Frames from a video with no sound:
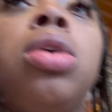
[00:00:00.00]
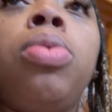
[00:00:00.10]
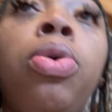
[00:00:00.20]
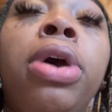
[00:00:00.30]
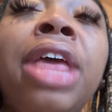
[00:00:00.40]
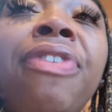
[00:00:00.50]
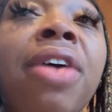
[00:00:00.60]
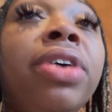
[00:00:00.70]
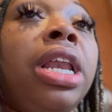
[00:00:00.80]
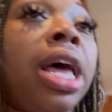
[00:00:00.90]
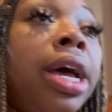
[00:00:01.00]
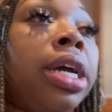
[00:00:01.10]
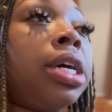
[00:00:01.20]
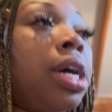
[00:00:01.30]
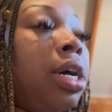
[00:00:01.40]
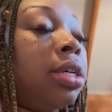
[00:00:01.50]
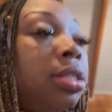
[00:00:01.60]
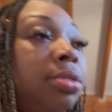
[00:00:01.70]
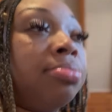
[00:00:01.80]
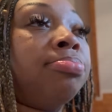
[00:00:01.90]
we want going at 5 o'clock.
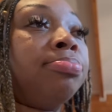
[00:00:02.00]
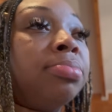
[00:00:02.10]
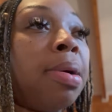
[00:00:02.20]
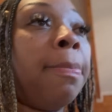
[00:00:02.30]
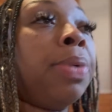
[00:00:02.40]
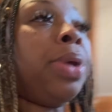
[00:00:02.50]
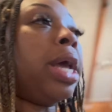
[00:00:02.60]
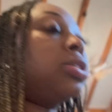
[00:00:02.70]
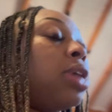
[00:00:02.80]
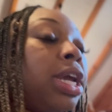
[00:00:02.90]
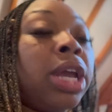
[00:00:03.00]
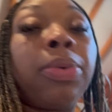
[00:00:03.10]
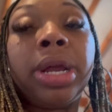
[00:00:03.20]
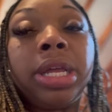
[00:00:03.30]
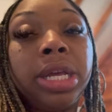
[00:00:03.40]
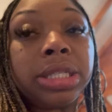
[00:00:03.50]
Um, yeah. But we got to start getting ready and